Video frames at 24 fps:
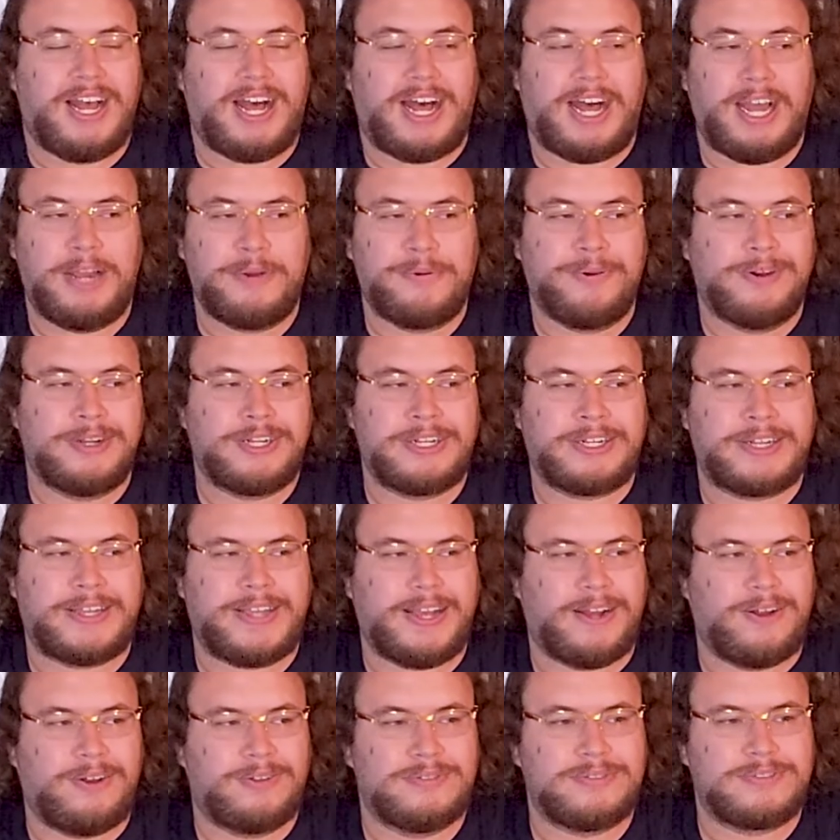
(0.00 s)
I wouldn't
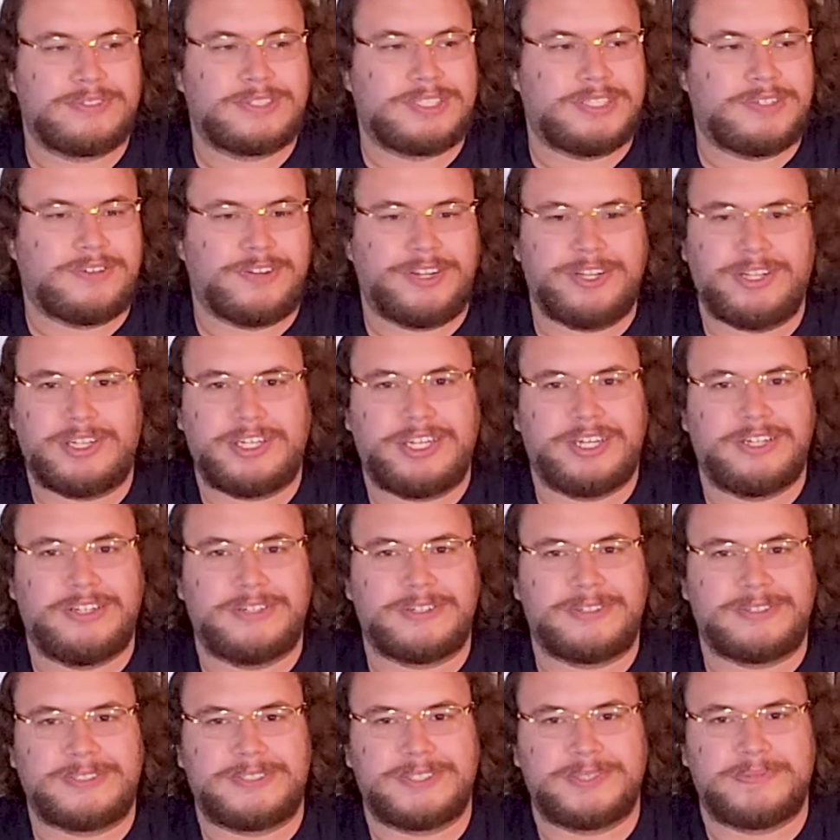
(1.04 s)
count serial
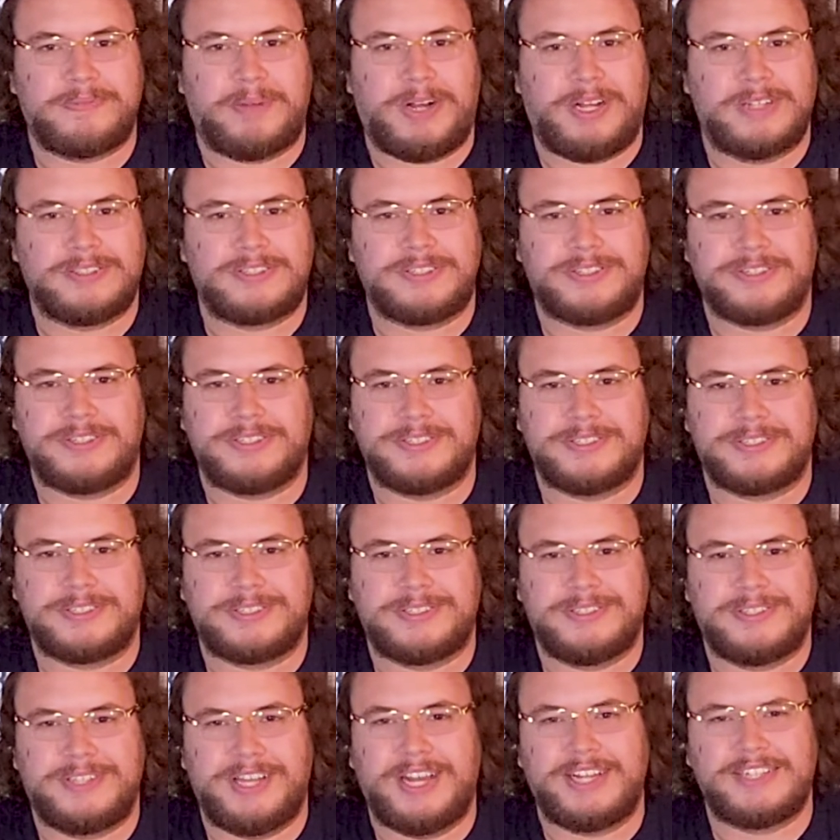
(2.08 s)
killers as
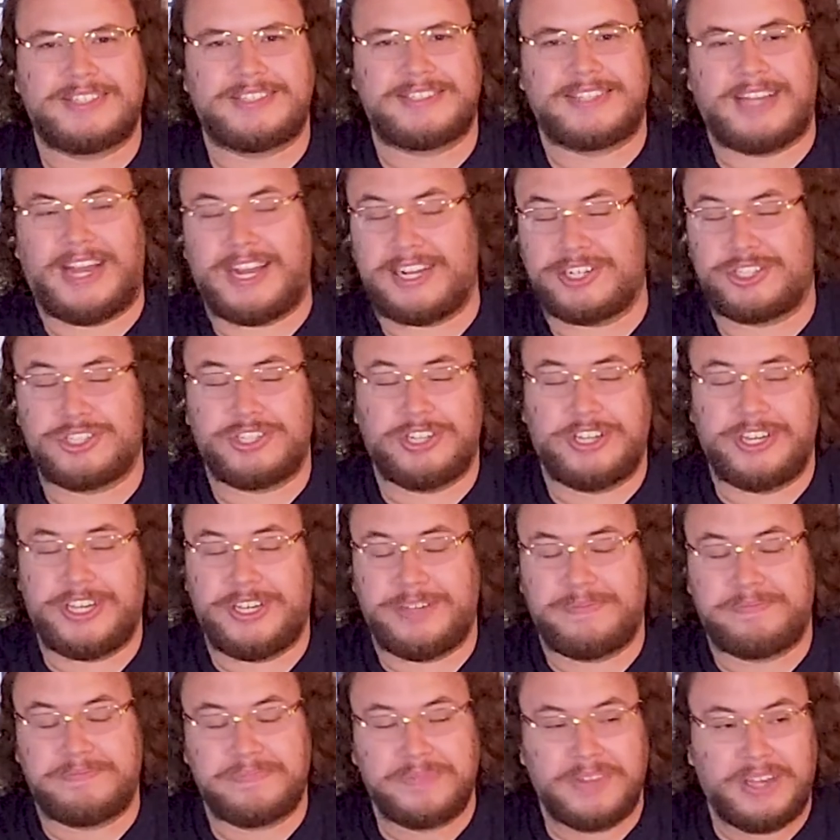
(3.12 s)
monsters. That's
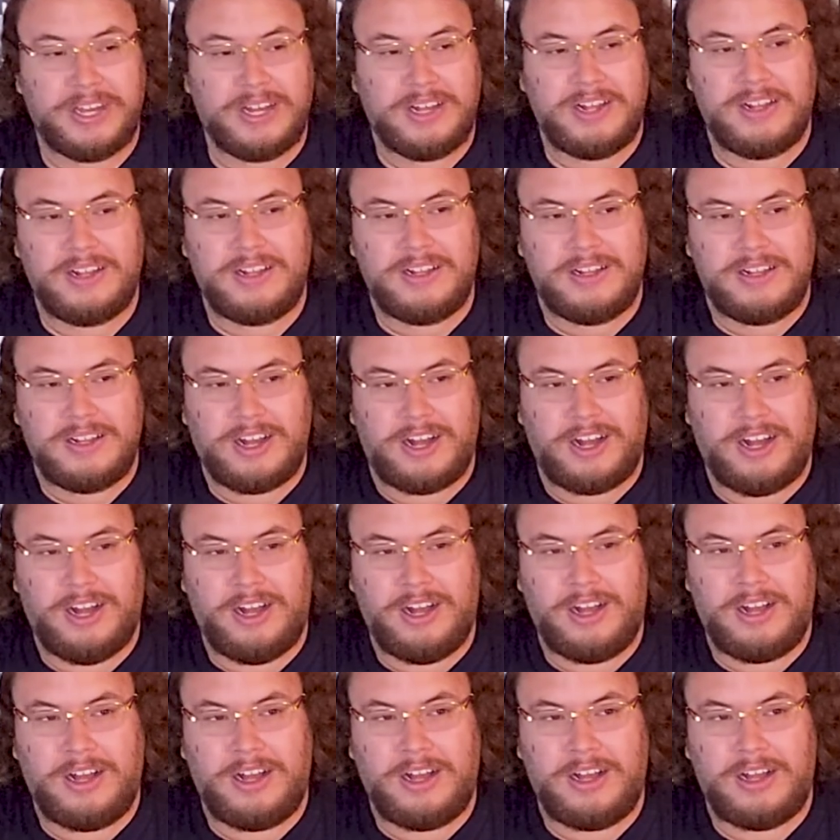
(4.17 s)
actually,
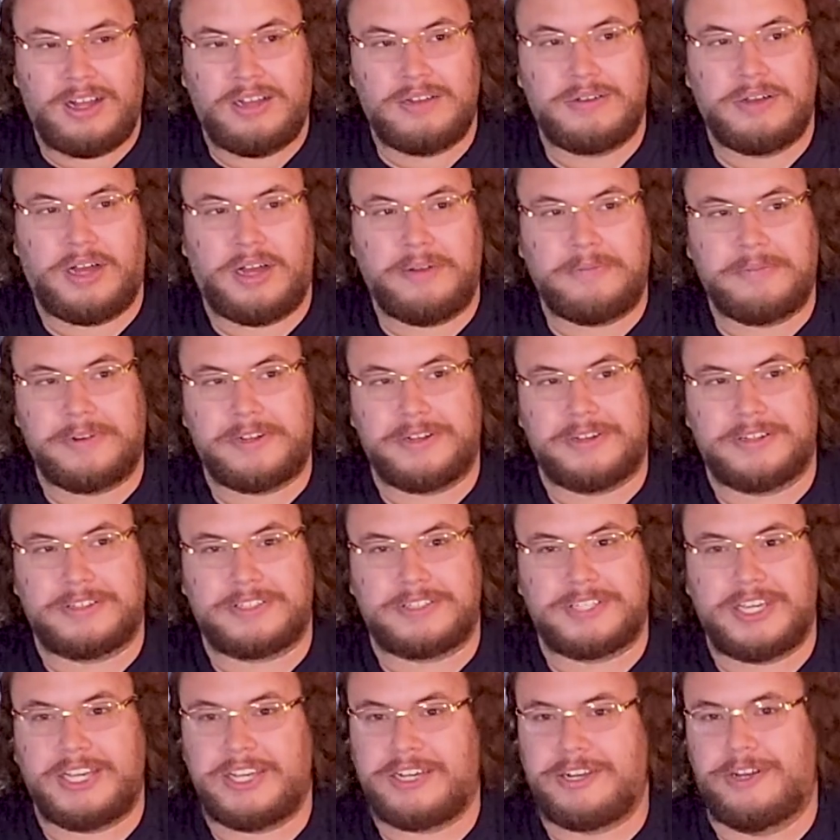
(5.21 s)
I'm gonna
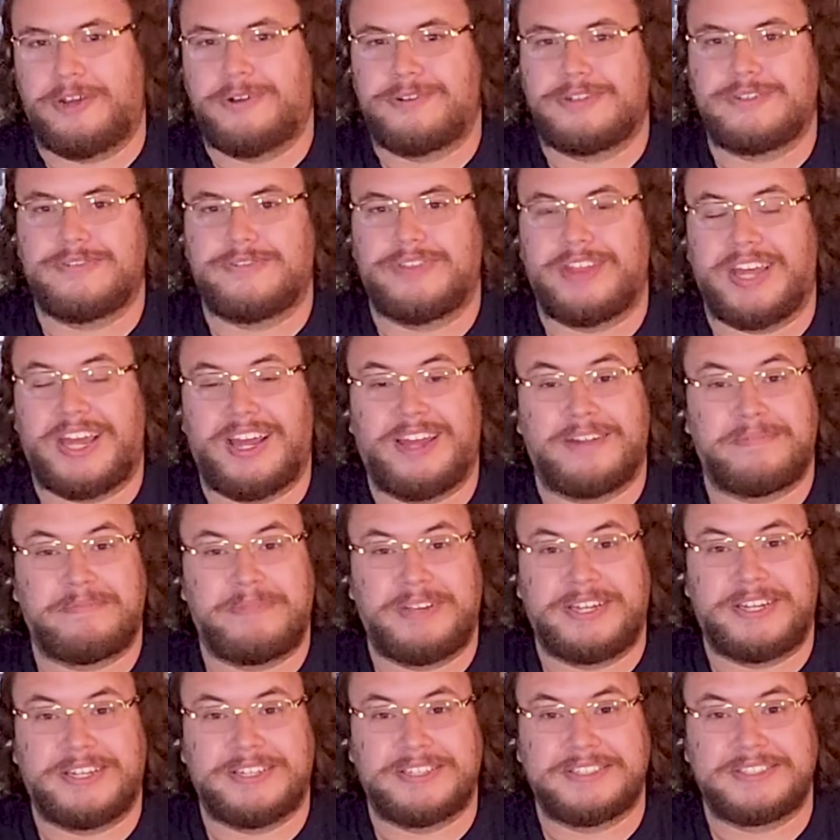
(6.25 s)
take note of that
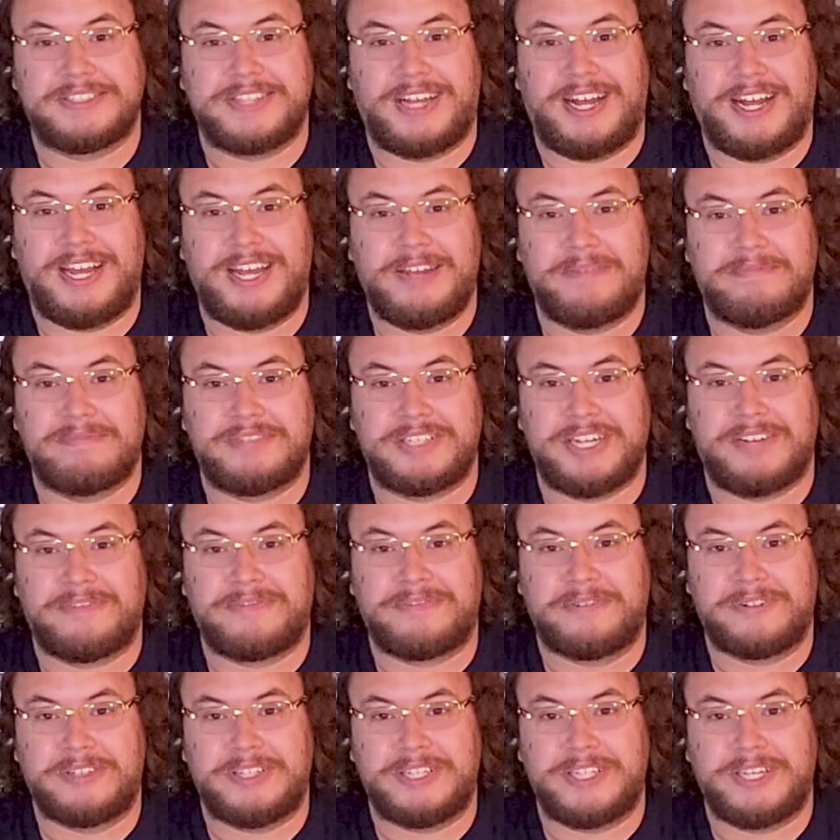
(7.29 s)
because I am
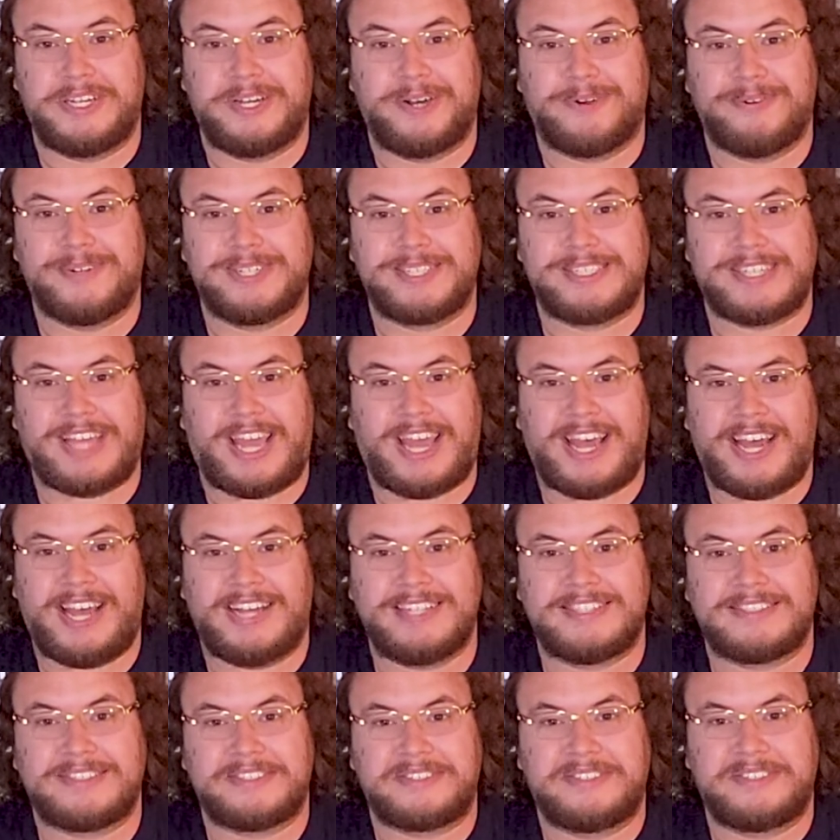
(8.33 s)
definitely going to
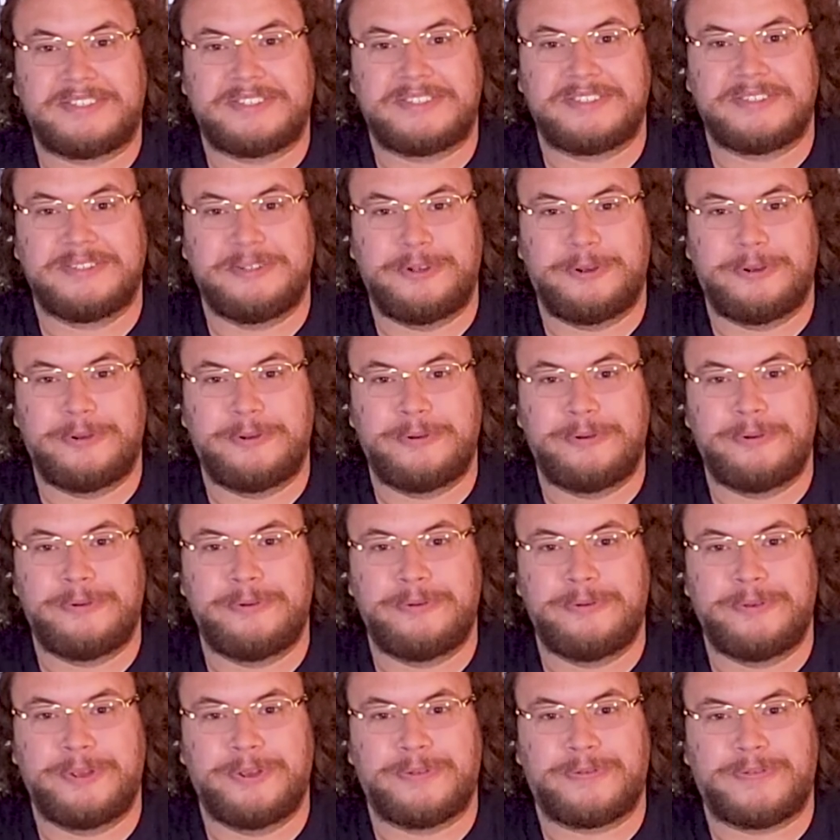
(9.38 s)
ask
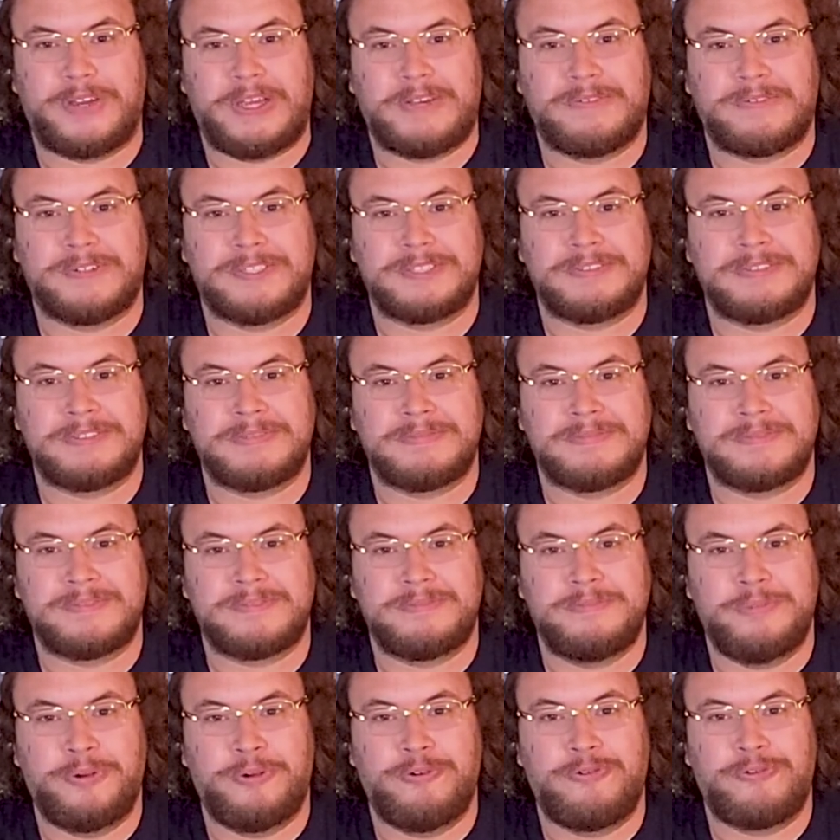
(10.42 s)
who your favorite
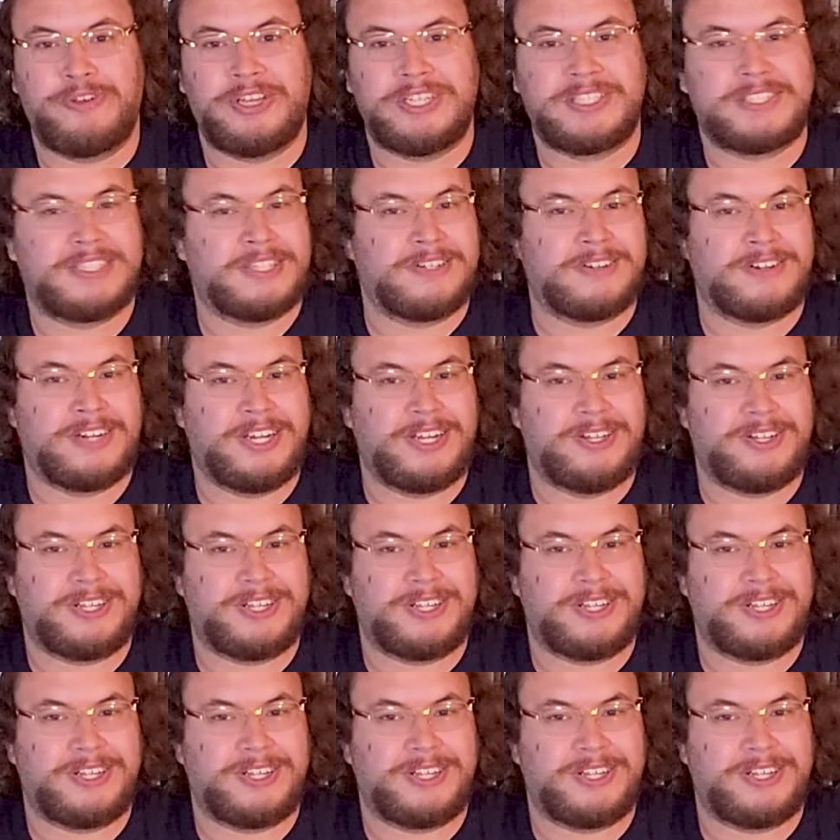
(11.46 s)
movie serial